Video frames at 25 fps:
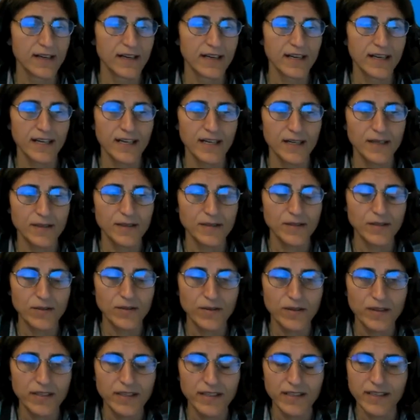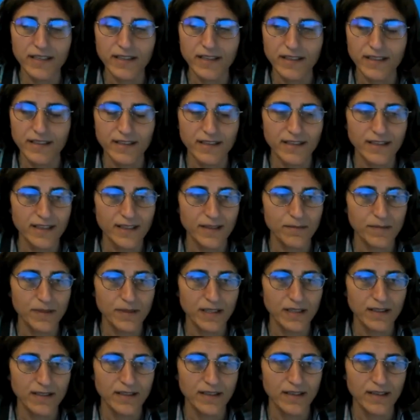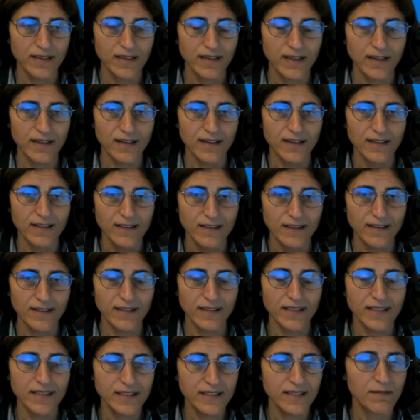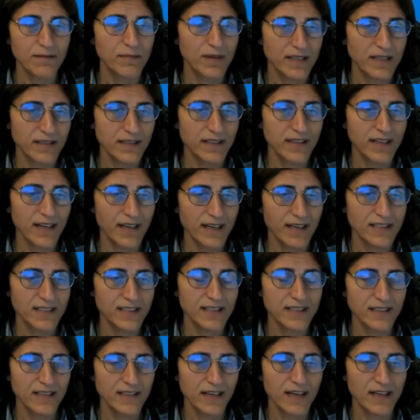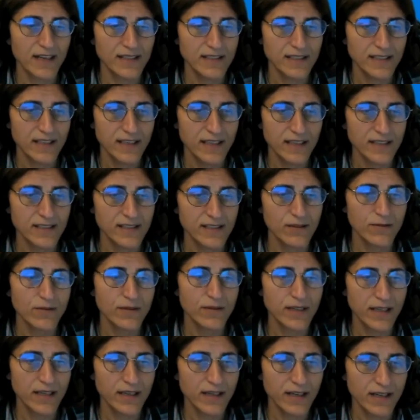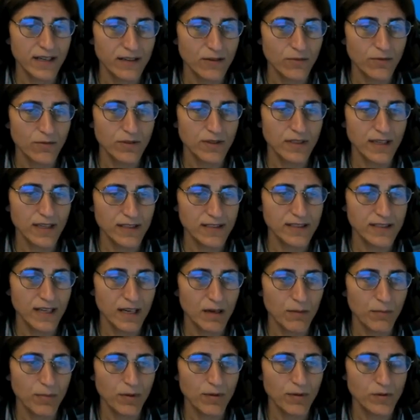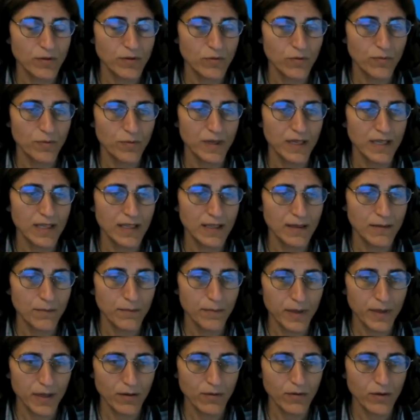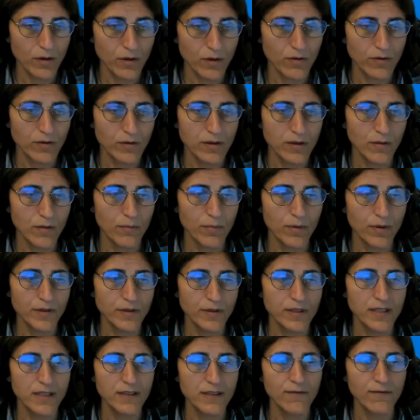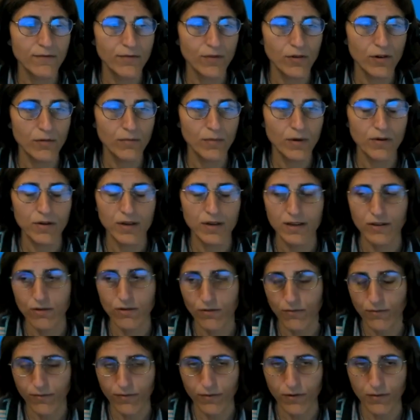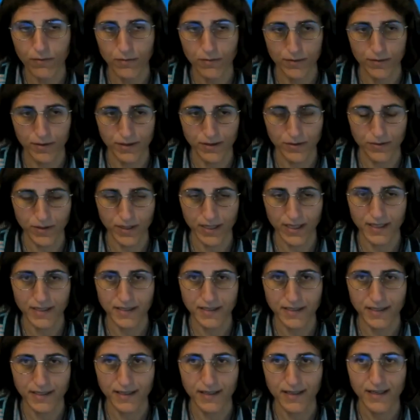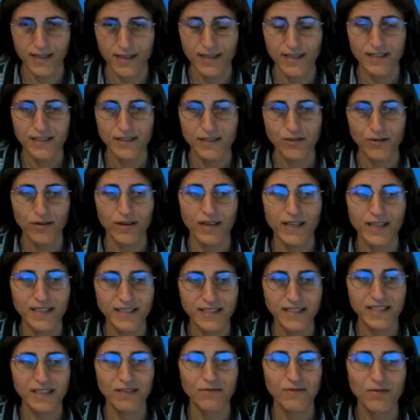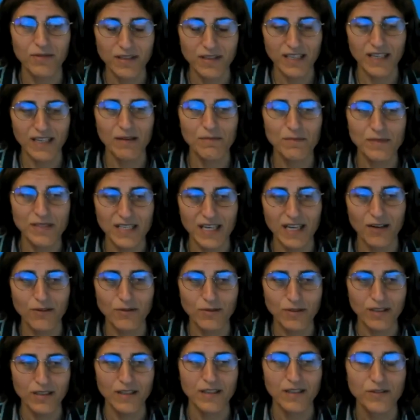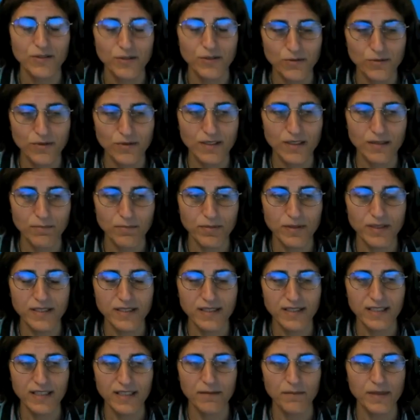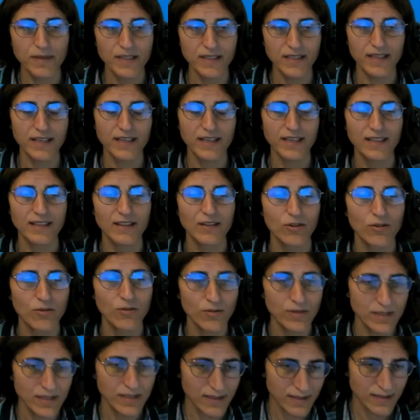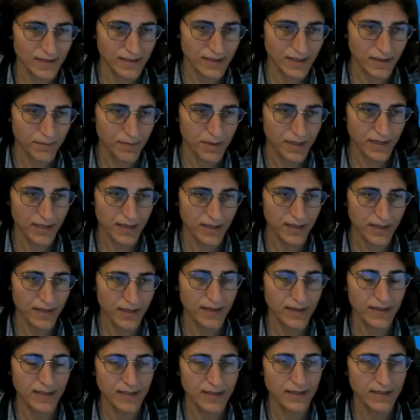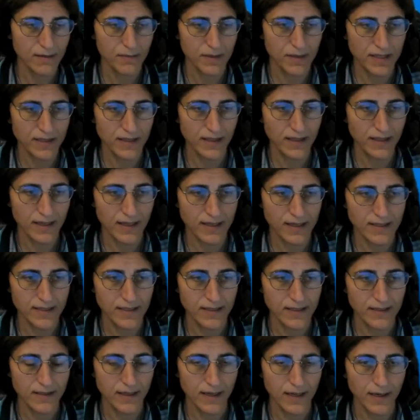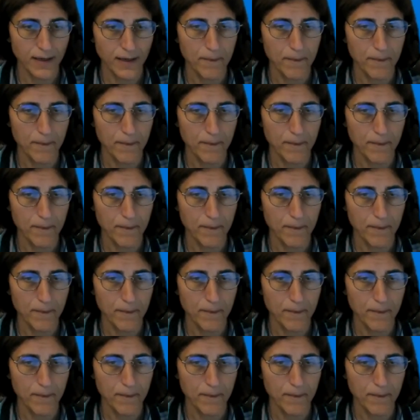Uh, so indeed, uh, the, the these thematic action tracks is looking at good examples to be, build on both in formal and non-formal education. So let's see what comes out through the pre-summit uh, towards the summit in this thematic action track.